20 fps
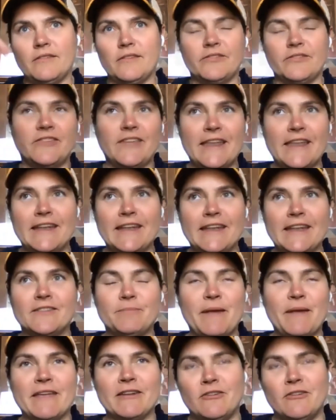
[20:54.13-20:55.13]

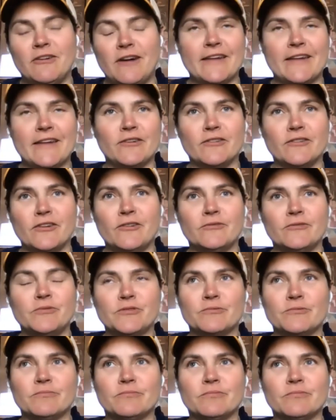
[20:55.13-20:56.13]
settings panel, I don't know,
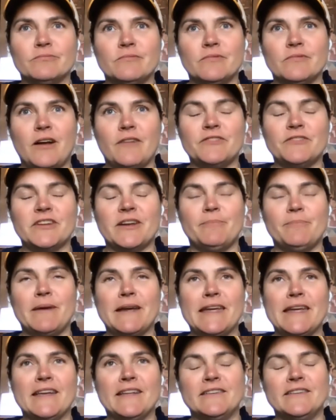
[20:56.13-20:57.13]
just off the top of
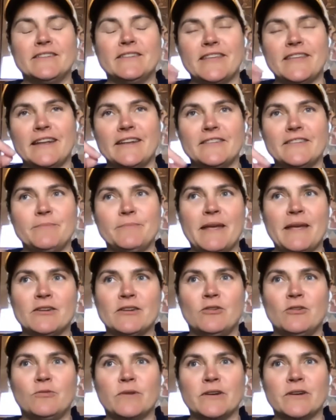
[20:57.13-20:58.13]
my head, a settings
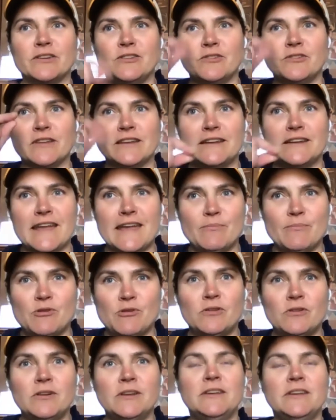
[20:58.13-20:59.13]
panel where you can
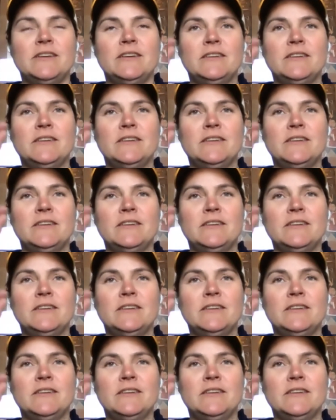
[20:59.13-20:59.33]
enable